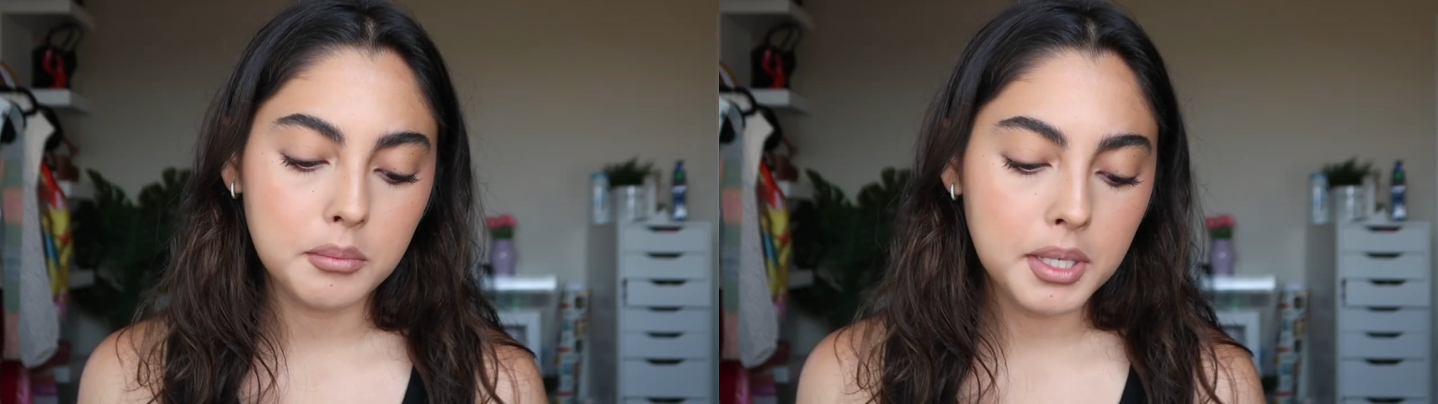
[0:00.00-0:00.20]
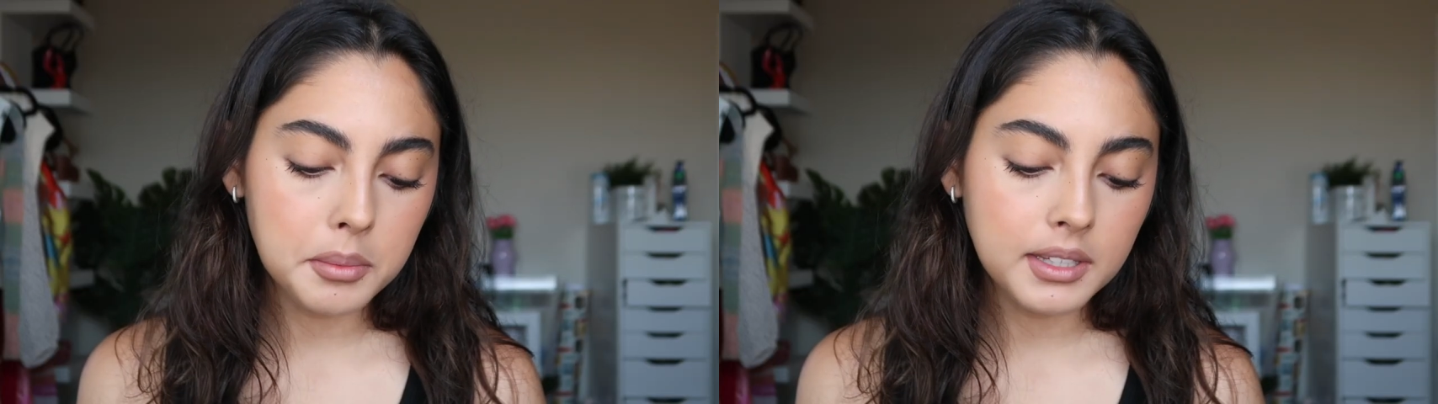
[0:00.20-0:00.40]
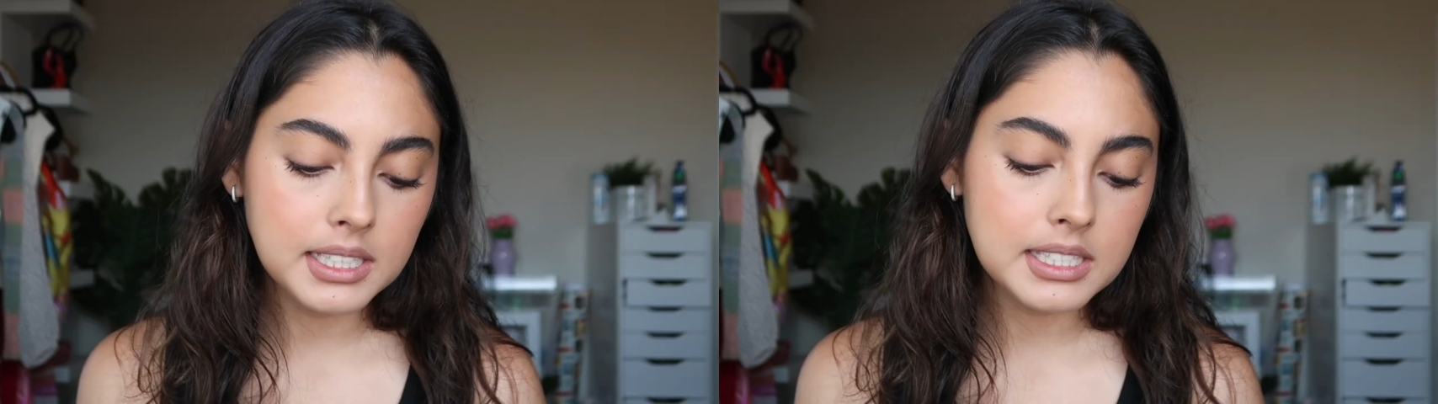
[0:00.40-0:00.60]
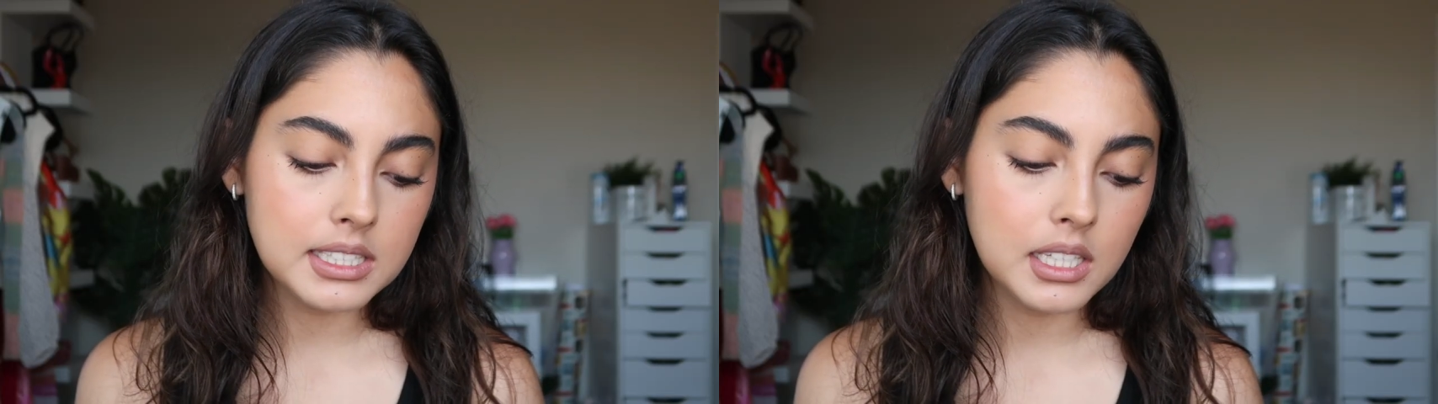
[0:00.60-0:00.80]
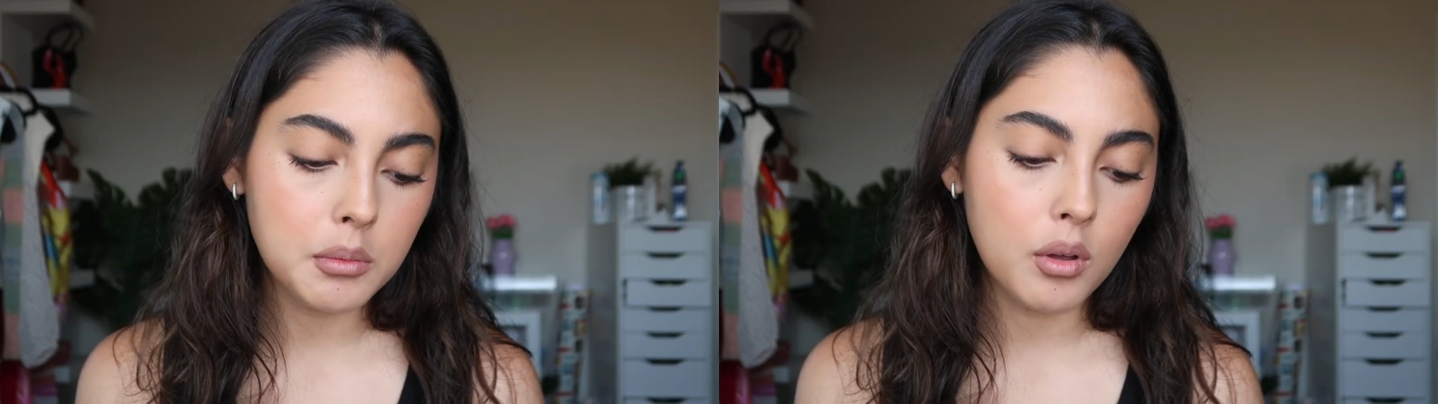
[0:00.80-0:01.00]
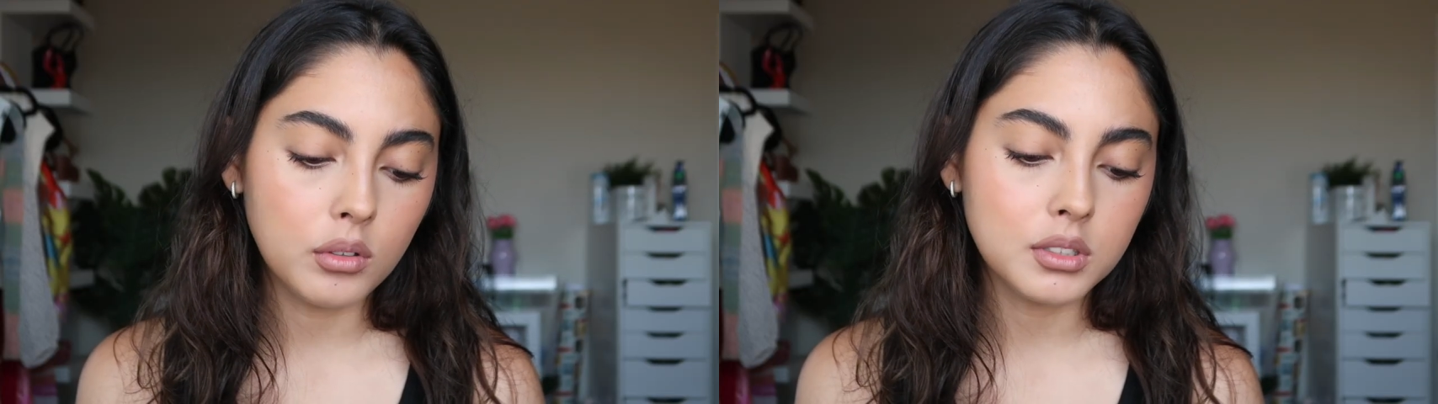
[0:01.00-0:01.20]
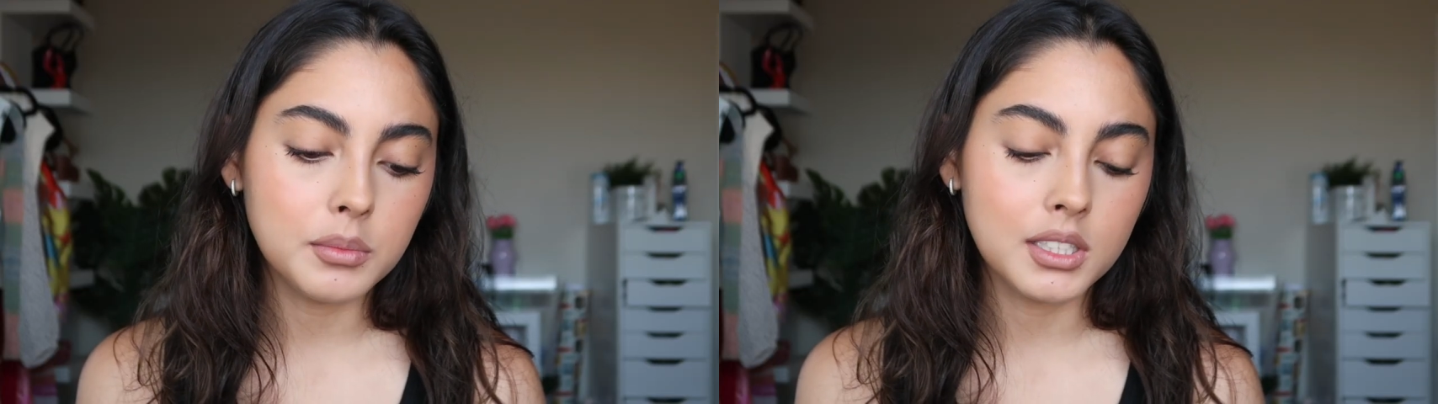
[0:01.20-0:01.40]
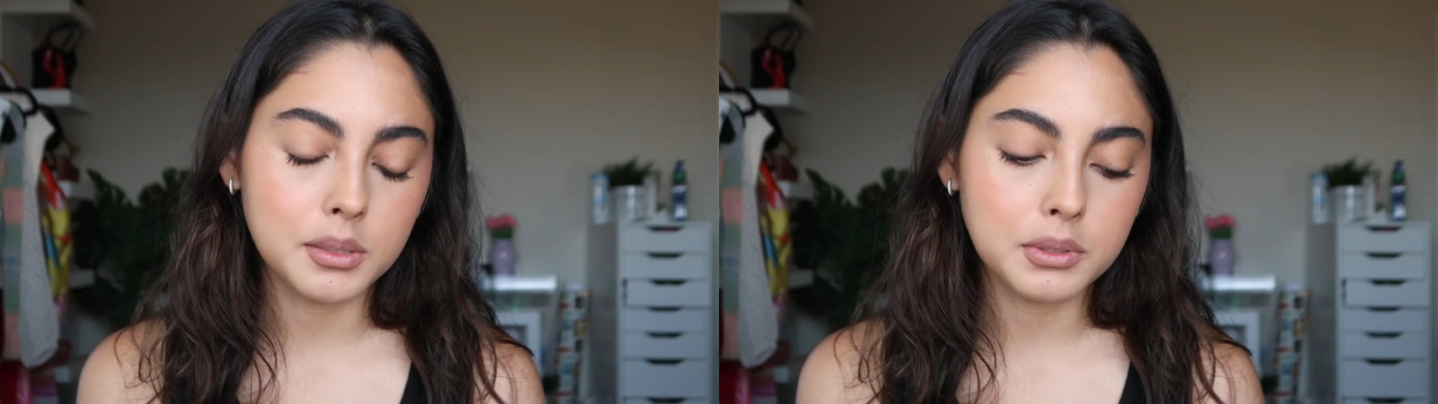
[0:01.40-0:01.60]
The Maybelline Slim
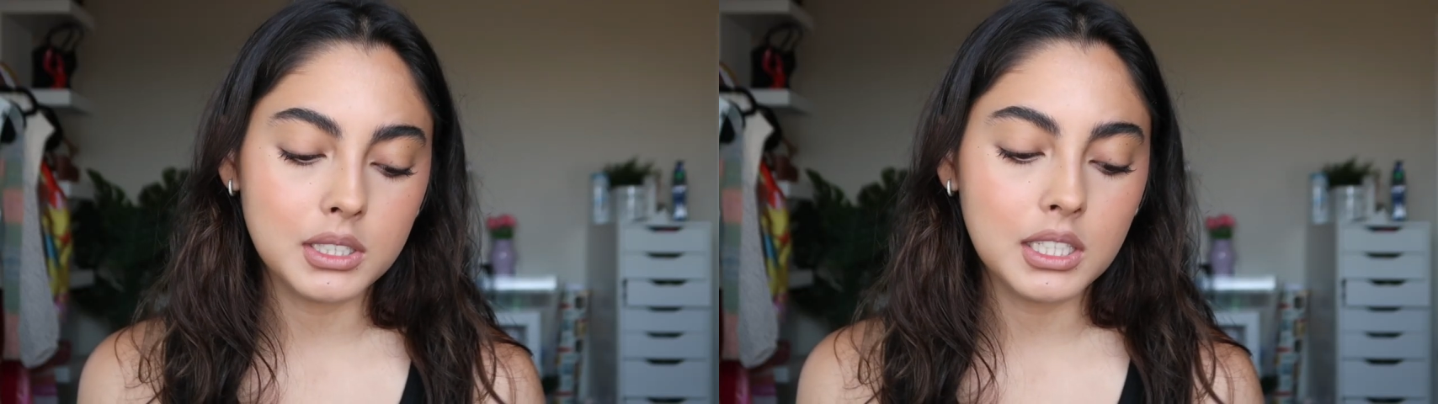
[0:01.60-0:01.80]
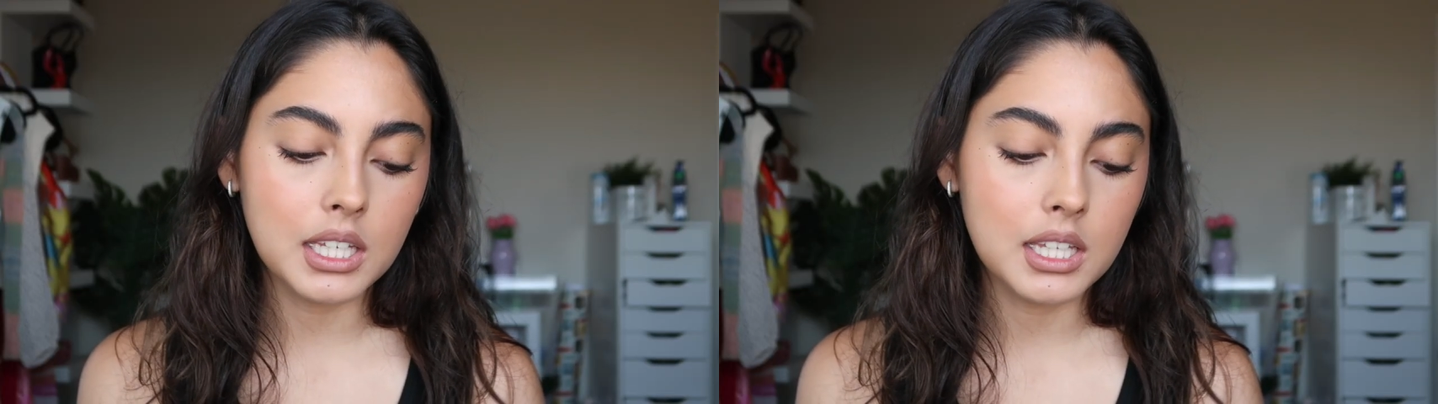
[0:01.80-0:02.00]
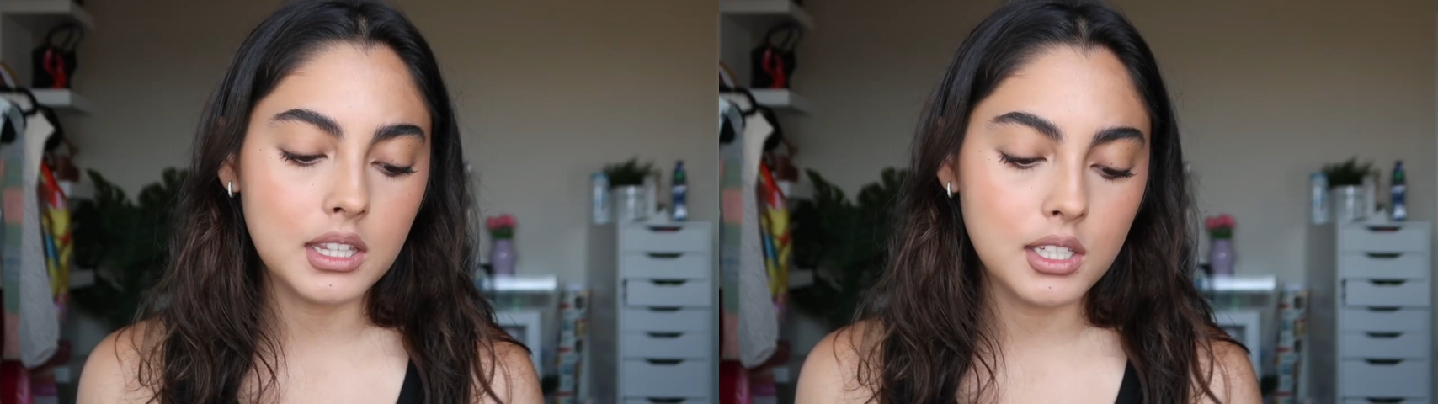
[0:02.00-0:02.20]
Ultimate Lipstick in